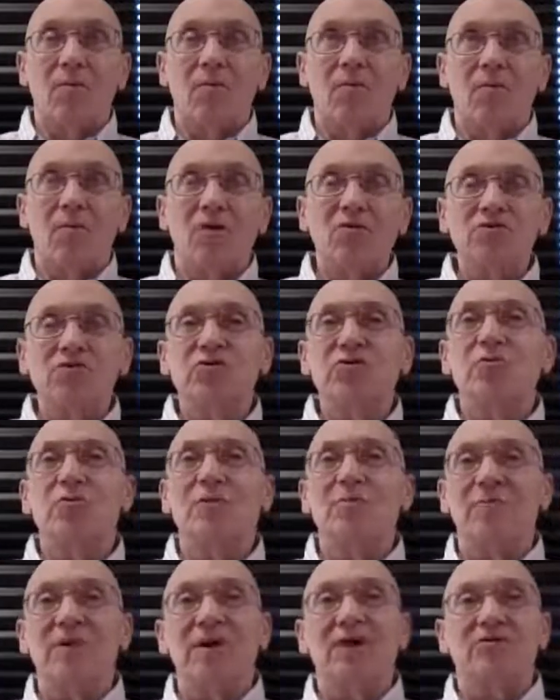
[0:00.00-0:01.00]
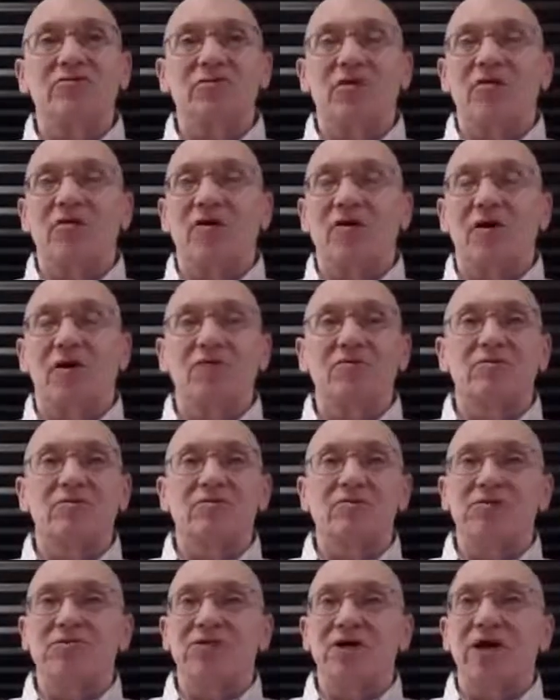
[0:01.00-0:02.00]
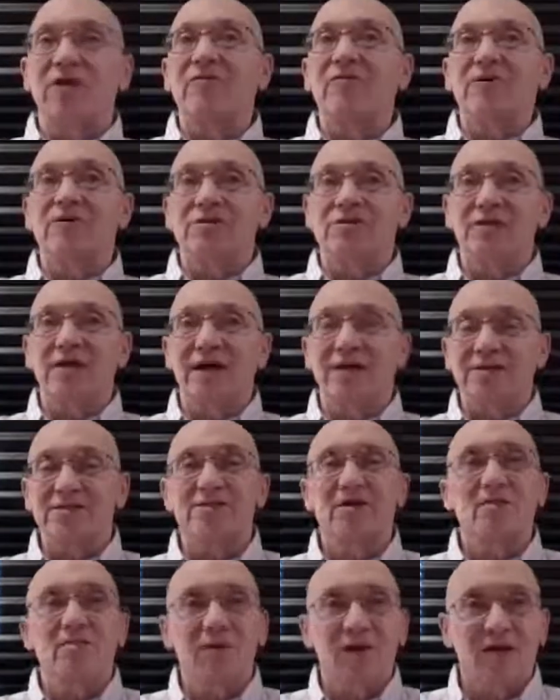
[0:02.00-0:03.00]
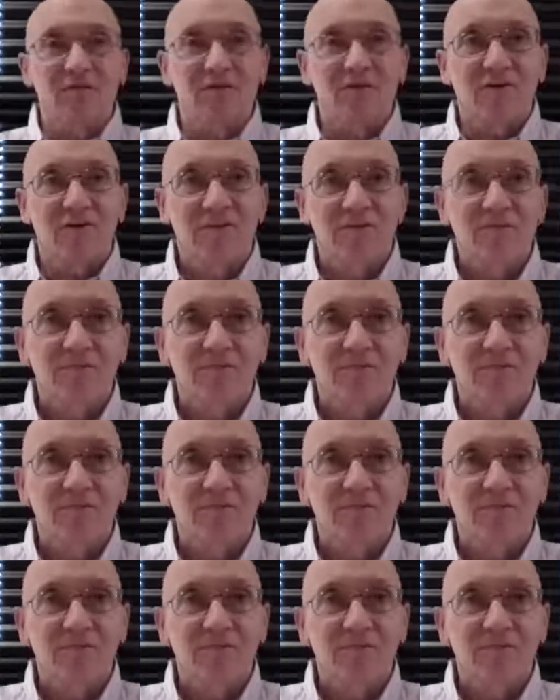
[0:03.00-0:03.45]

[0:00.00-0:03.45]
most human beings are generous at some level.